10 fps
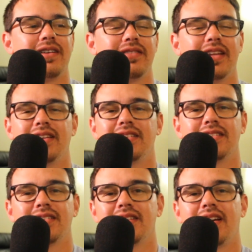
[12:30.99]
They
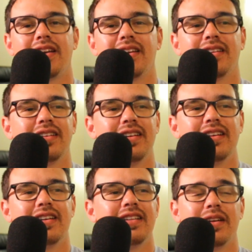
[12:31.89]
just gotta,
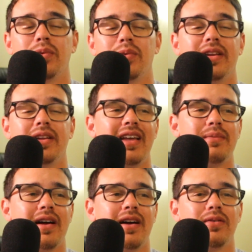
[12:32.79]
like when he came
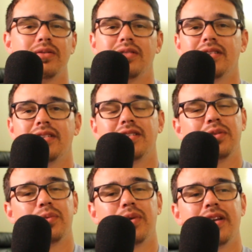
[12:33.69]
out to the
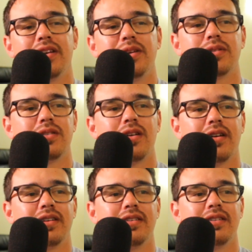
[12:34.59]
ring and he was
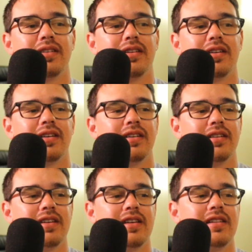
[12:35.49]
talking, uh,
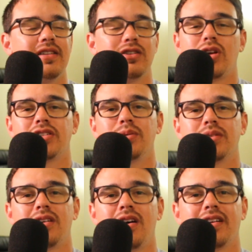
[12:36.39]
the trash he was
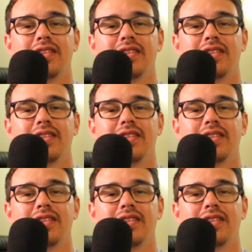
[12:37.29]
talking.